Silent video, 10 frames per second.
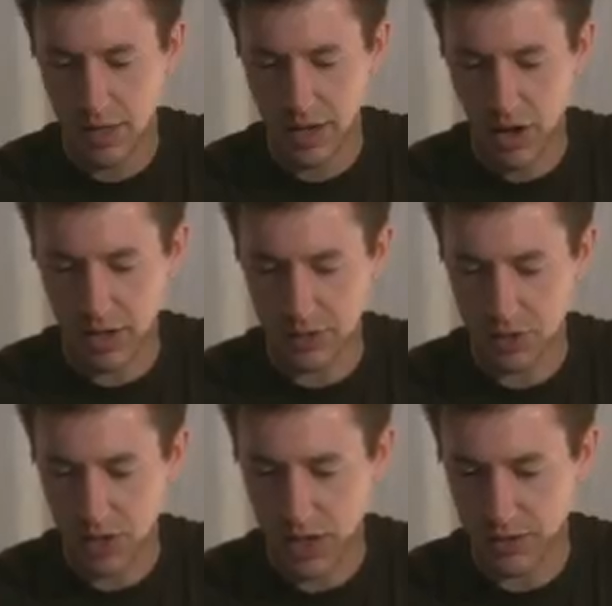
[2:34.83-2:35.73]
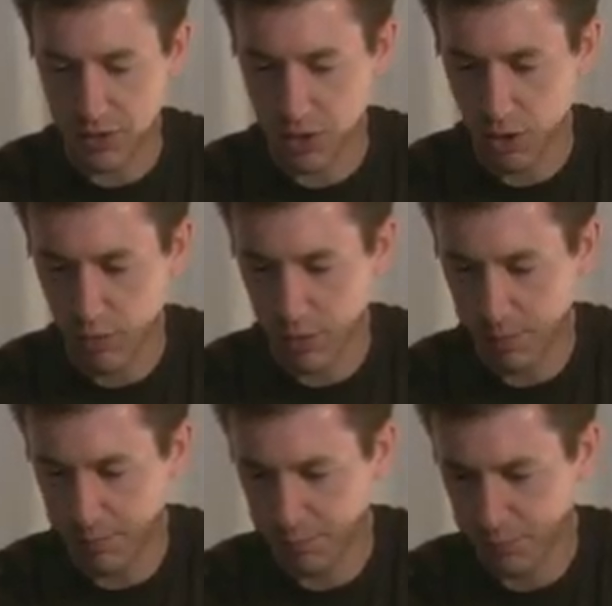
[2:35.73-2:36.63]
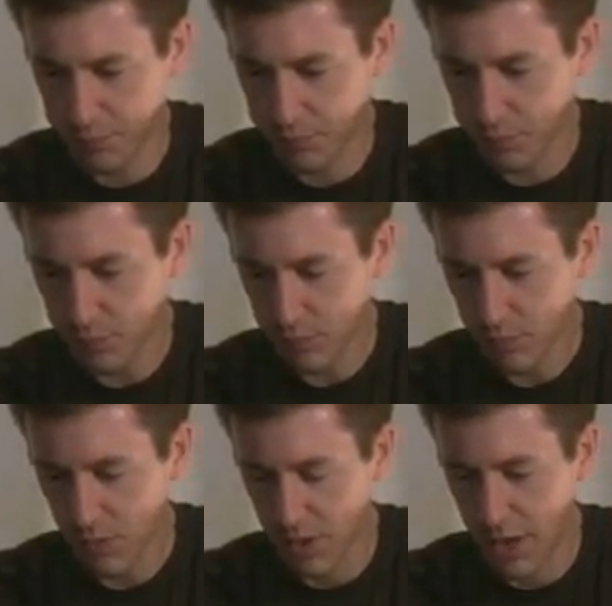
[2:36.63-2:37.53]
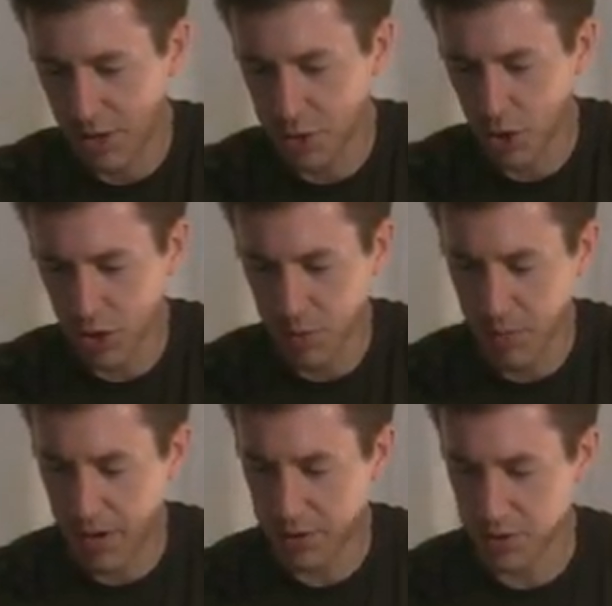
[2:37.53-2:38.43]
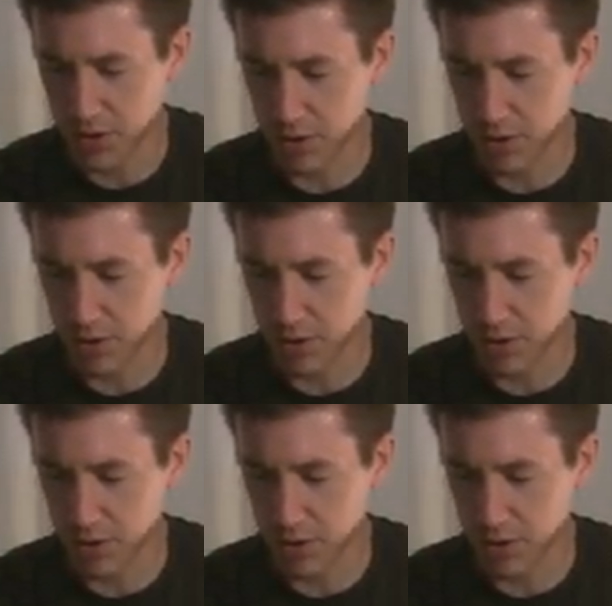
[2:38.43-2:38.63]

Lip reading: Now I can slide this over. Now let's talk a little bit